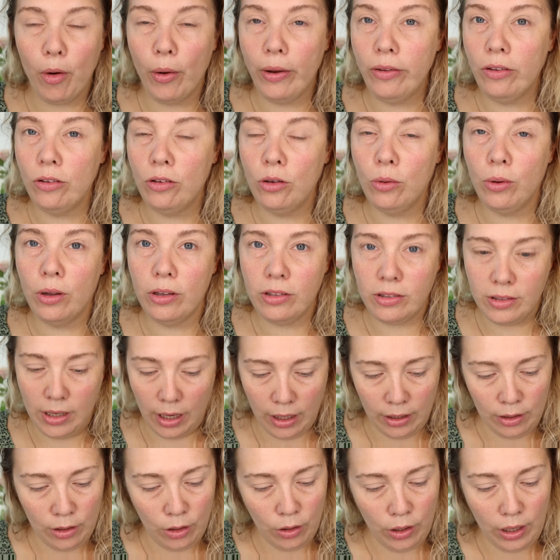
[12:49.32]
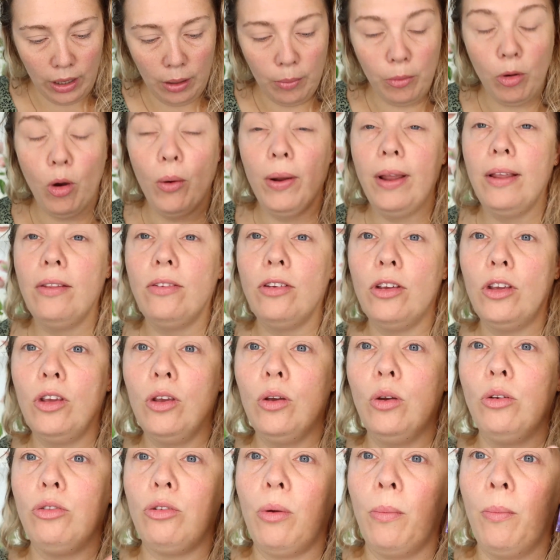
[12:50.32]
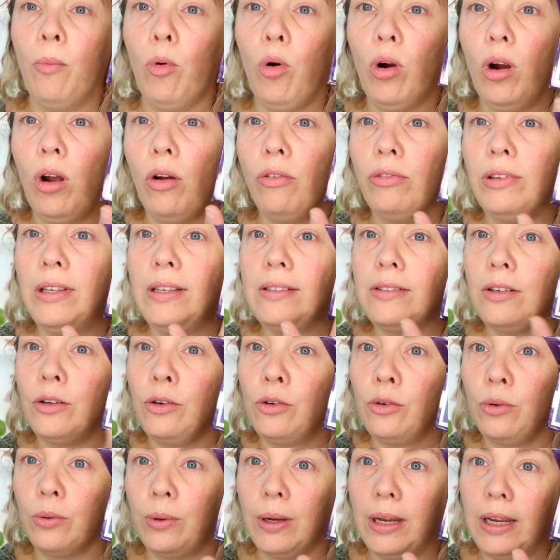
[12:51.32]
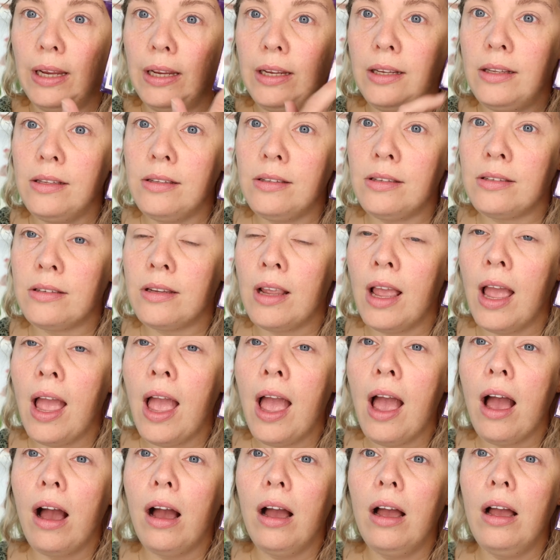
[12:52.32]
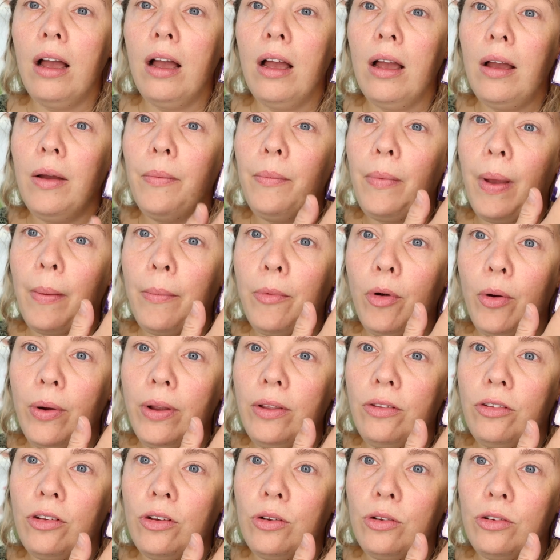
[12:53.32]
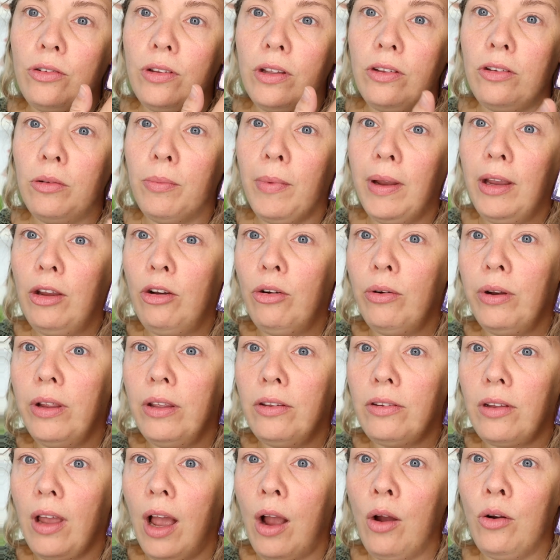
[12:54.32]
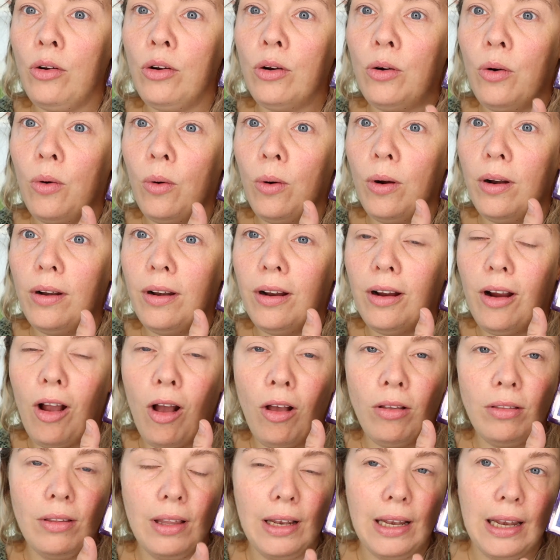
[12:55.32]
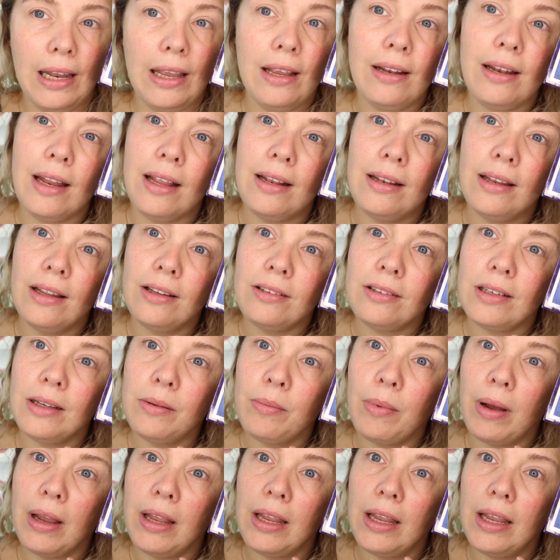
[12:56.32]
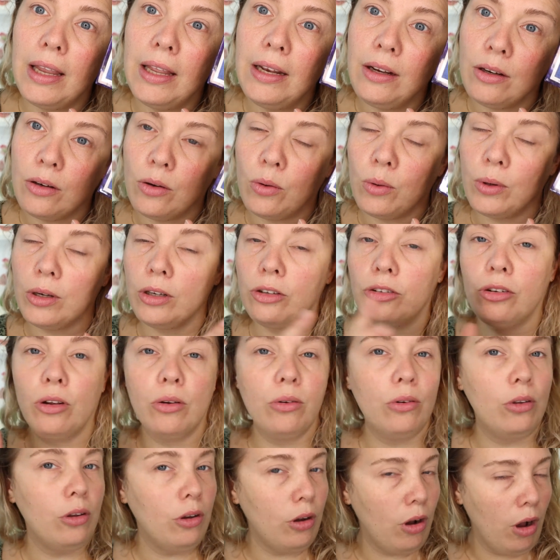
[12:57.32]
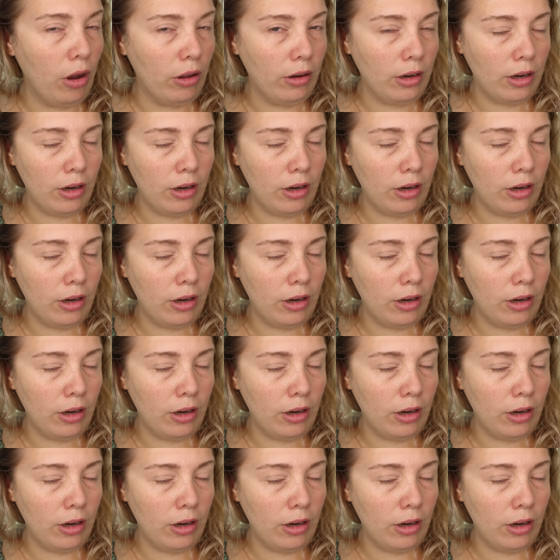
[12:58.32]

going to do a second look, and I'm going to use more of these greens. I'm going to use this in my crease outer corner on the lid and this in my inner corner. So you kind